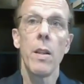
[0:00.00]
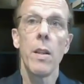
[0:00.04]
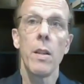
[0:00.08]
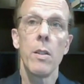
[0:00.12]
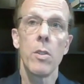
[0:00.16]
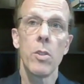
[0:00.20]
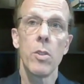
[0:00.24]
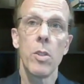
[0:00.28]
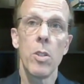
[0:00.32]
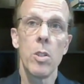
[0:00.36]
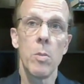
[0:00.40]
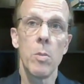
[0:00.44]

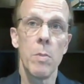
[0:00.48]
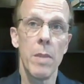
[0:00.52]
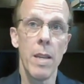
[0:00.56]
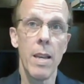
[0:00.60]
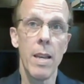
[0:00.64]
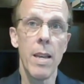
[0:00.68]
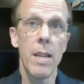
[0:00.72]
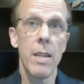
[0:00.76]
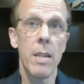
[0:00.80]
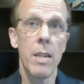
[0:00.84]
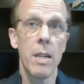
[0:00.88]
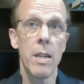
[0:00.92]
excuse me,
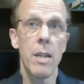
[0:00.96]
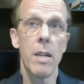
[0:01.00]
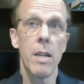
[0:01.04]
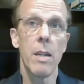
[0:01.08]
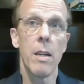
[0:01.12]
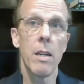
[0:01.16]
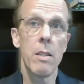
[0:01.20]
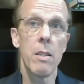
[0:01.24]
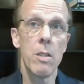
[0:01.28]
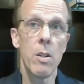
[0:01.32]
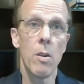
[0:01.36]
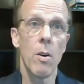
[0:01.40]
and,
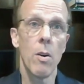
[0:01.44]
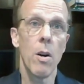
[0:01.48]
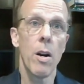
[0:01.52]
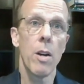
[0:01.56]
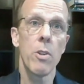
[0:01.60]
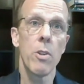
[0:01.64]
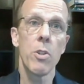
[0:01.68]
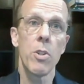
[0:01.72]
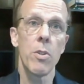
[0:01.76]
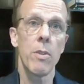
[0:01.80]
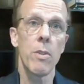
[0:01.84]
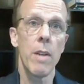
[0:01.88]
you know,
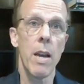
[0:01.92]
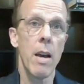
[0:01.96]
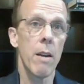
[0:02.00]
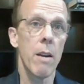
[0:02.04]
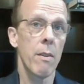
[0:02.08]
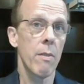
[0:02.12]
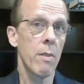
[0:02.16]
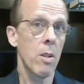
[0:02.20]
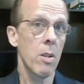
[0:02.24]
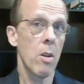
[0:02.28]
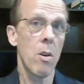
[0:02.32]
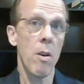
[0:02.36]
ushered out
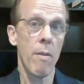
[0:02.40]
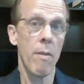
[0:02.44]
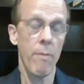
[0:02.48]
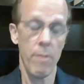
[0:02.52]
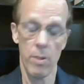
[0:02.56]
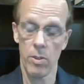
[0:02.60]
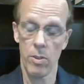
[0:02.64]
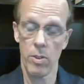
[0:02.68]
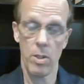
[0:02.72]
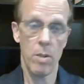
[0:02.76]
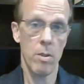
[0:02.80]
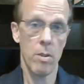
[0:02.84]
of the
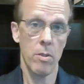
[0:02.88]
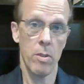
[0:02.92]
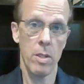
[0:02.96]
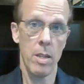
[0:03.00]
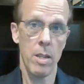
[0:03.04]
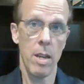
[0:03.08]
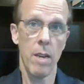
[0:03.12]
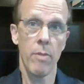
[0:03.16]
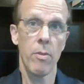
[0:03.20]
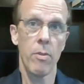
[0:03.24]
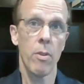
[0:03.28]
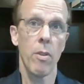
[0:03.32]
office only
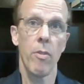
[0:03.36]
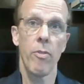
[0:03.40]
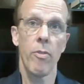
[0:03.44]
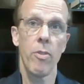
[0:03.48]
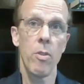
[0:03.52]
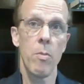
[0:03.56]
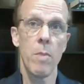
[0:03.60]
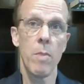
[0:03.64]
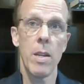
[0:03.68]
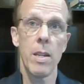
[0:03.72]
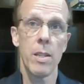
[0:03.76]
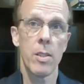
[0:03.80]
after a
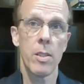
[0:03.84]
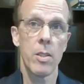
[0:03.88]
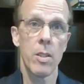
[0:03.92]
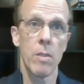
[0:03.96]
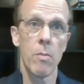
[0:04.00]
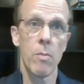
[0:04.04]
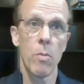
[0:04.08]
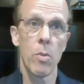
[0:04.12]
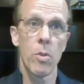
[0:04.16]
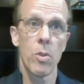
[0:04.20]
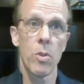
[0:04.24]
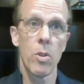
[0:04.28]
few minutes.
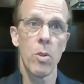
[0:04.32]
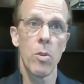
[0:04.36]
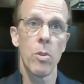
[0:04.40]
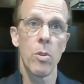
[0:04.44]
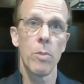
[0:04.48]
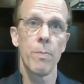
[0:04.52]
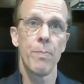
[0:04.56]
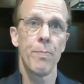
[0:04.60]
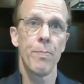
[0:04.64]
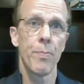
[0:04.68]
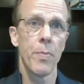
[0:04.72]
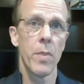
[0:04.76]
And we're
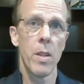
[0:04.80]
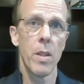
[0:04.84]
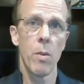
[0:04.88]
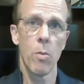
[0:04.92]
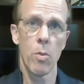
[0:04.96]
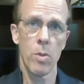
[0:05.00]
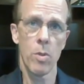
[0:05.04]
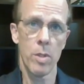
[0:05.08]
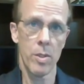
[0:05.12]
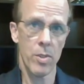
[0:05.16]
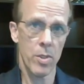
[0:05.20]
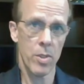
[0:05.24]
told that
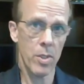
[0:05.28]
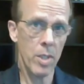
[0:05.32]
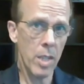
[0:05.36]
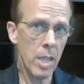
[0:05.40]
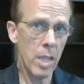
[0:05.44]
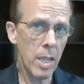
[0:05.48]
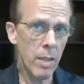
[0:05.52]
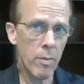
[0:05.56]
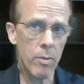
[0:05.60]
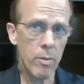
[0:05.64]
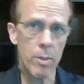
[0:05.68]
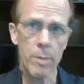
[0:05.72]
we're
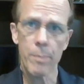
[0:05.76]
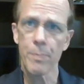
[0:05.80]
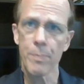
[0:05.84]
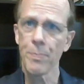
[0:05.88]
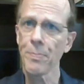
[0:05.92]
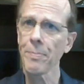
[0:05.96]
deceived.